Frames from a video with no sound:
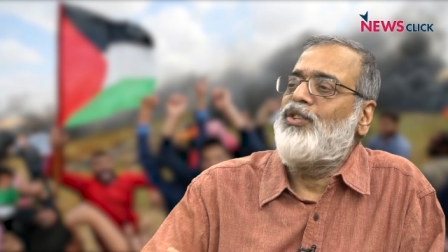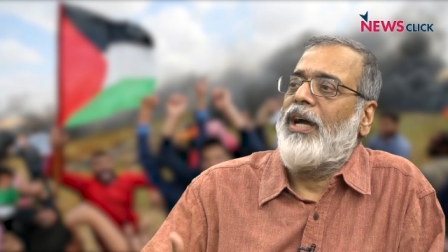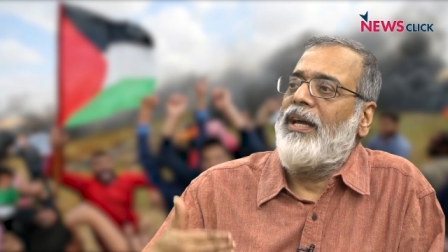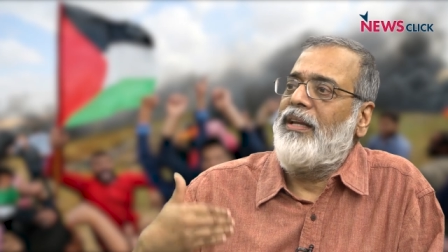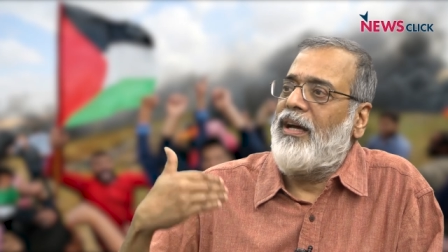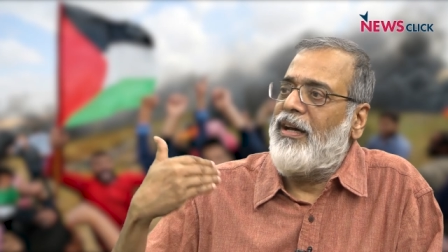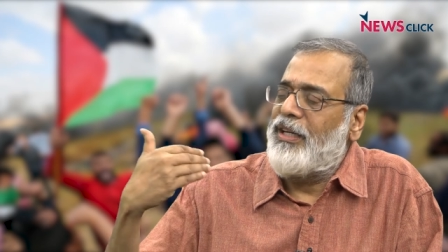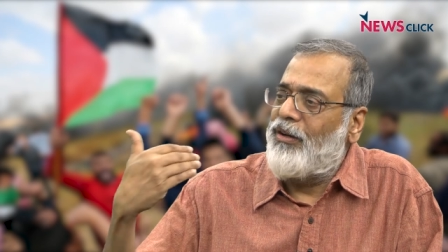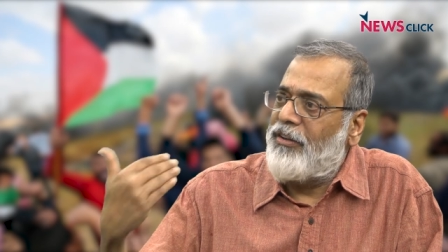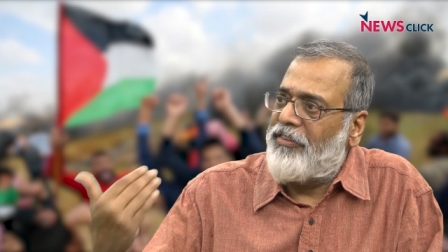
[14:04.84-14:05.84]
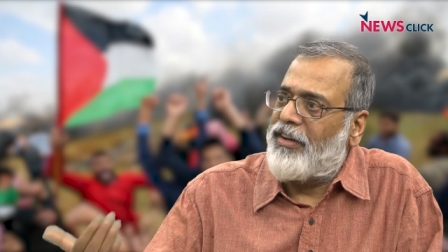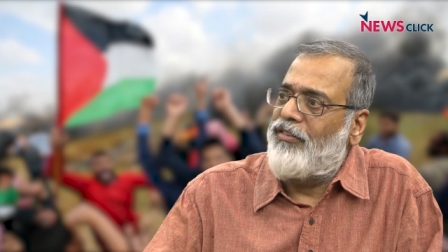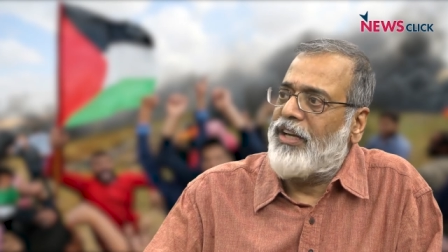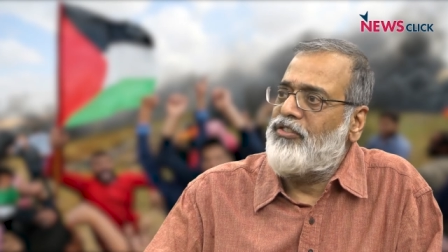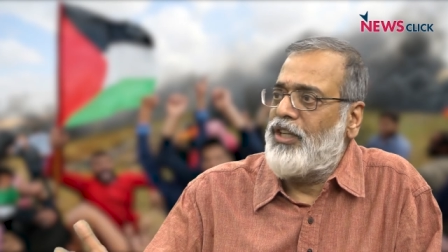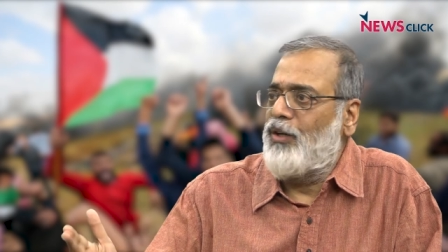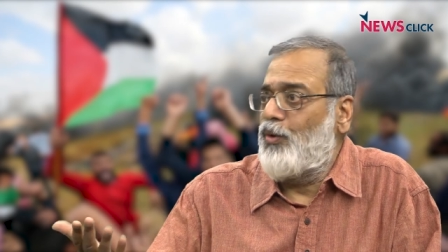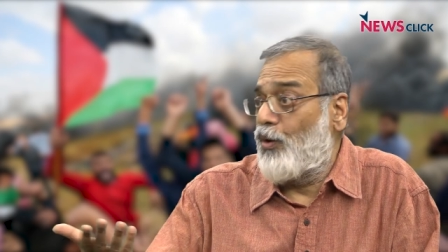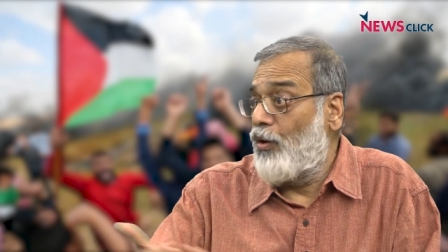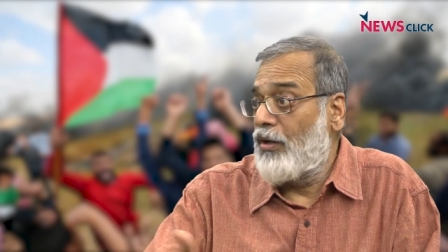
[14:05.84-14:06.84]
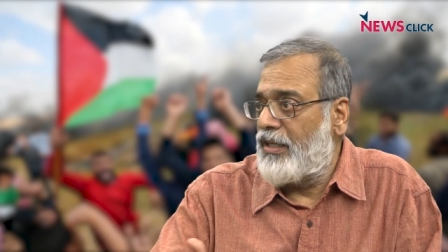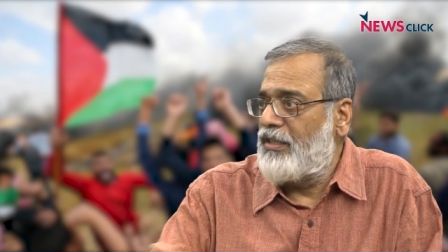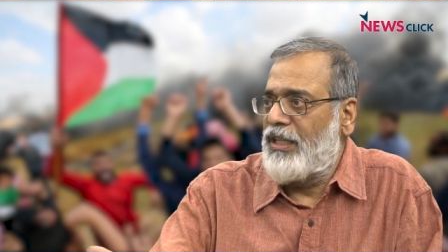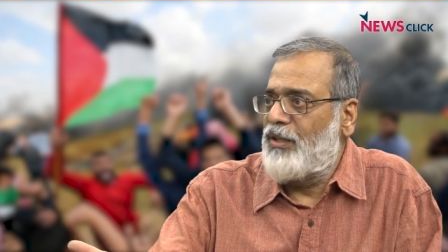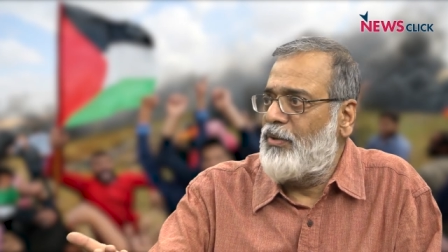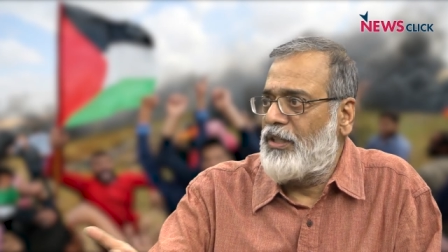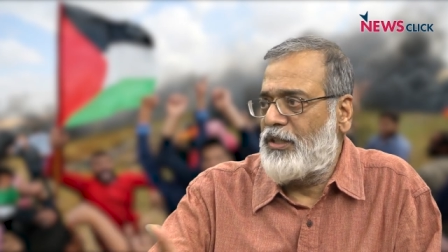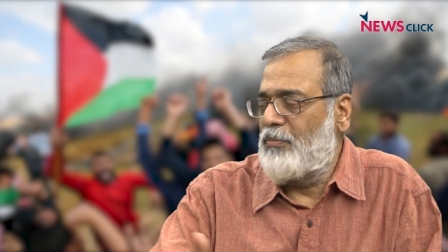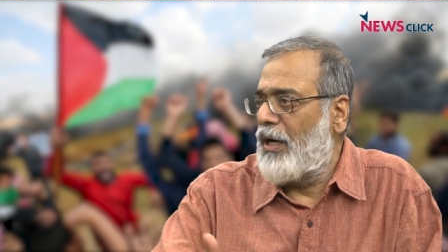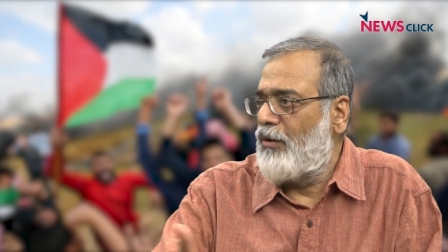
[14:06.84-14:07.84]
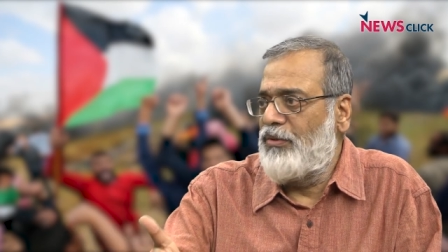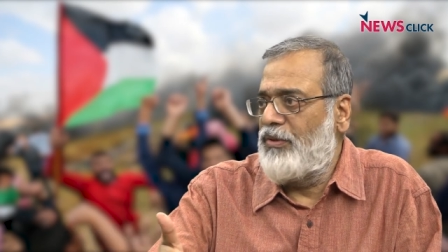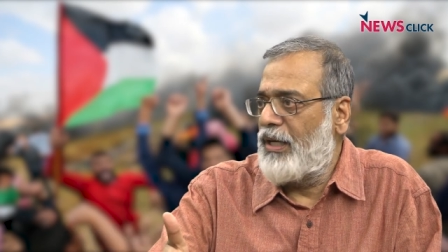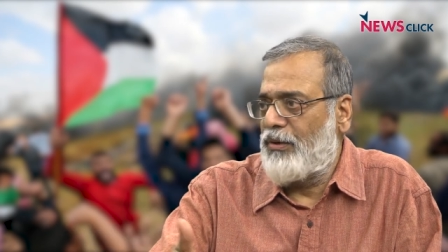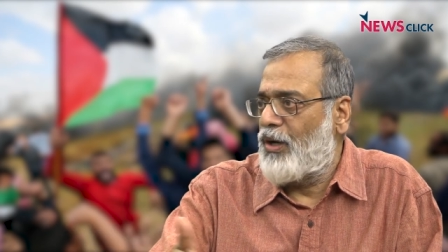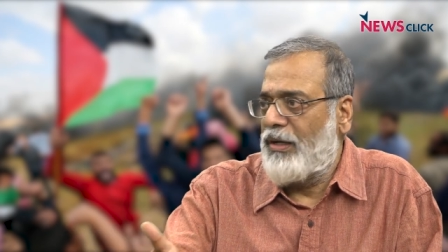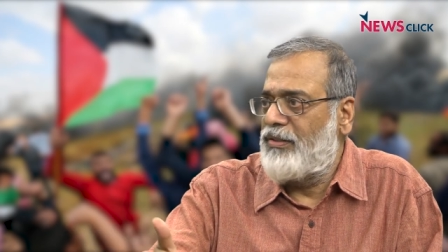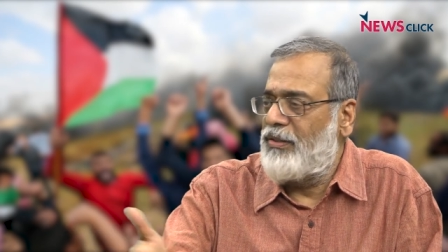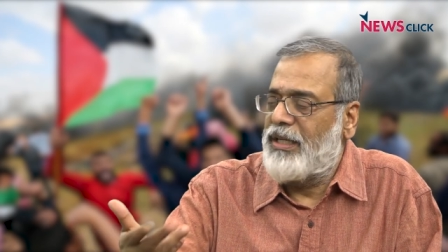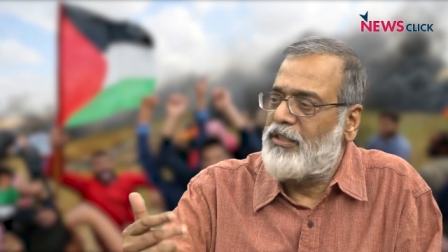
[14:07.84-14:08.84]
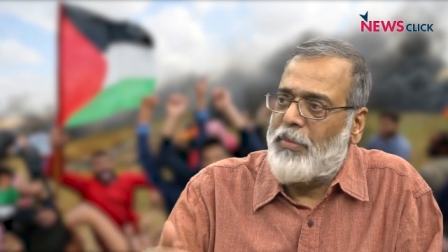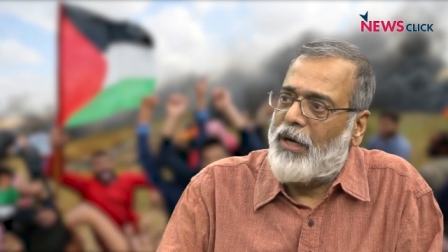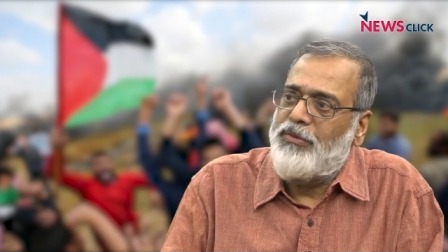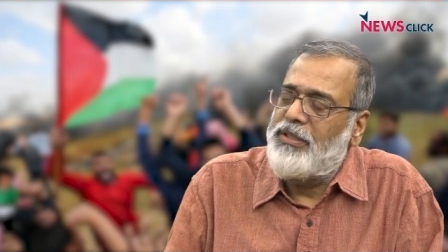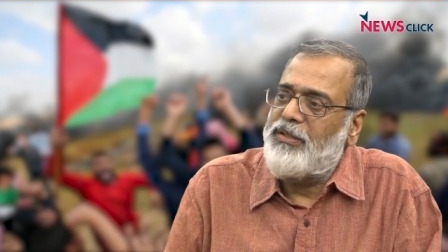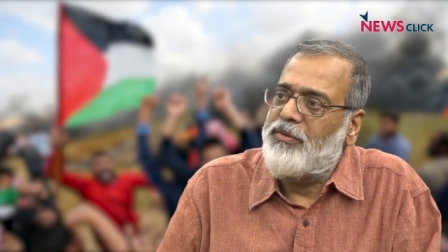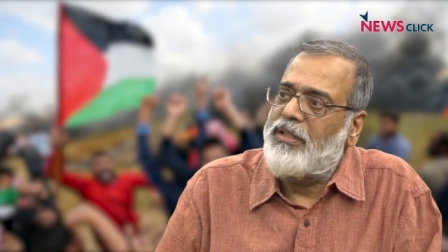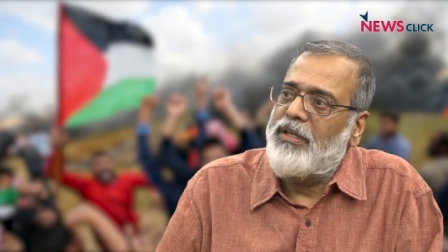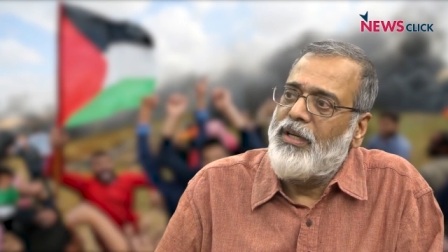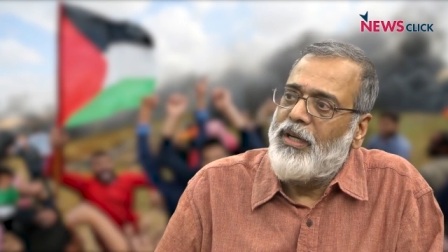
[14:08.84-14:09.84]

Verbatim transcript: China, it will affect Russia. We're all contiguous, contiguous boundaries with